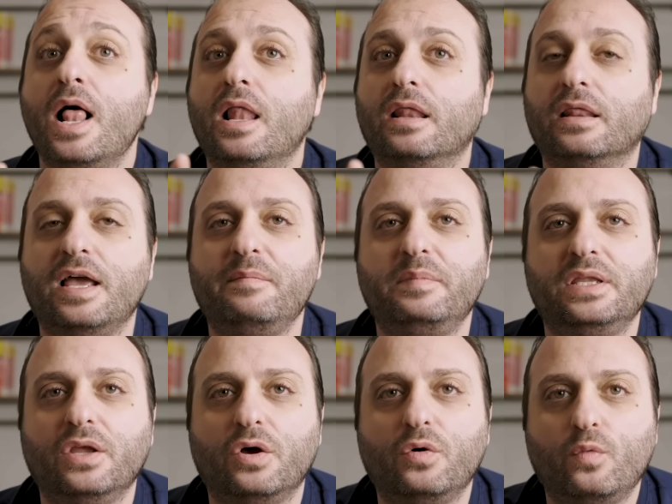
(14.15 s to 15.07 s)
Let
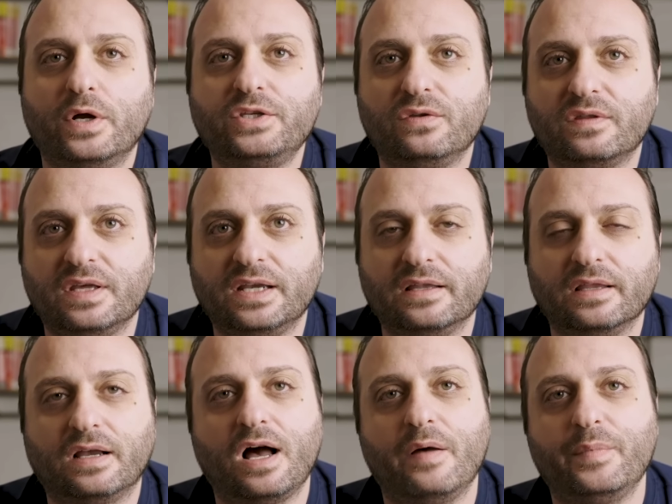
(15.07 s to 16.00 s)
me know what you think in
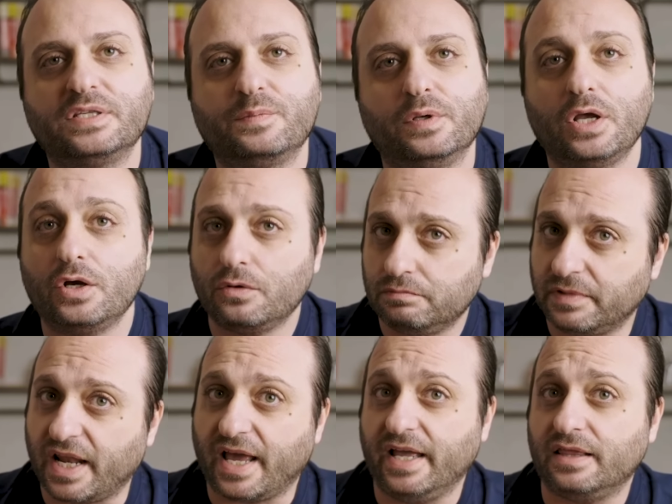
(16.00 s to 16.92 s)
the comments below.
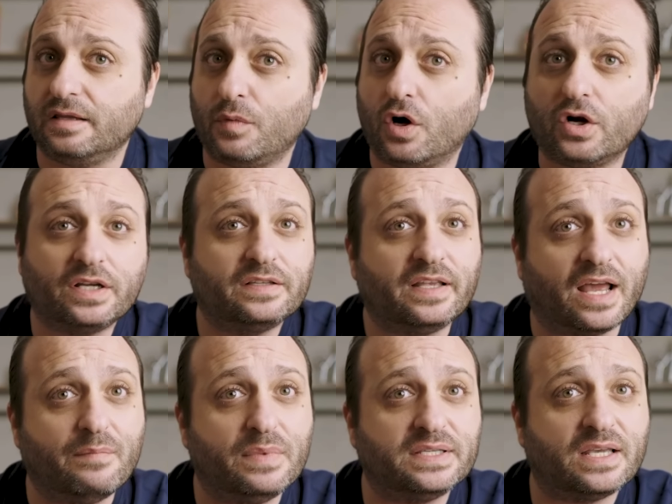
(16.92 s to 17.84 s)
Did I hit the mark? Did
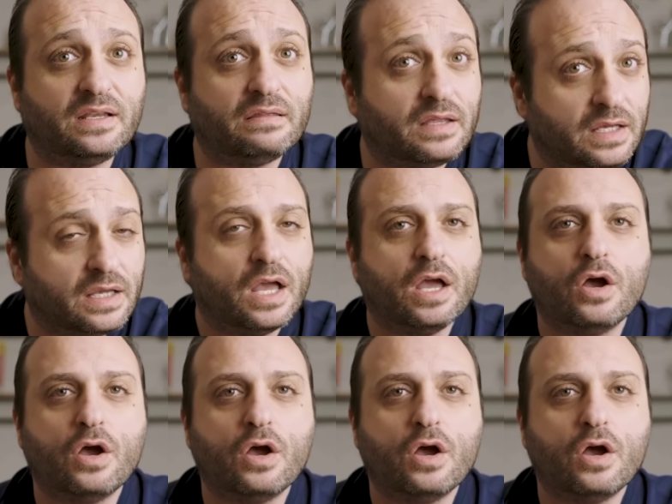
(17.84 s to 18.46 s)
I miss anything?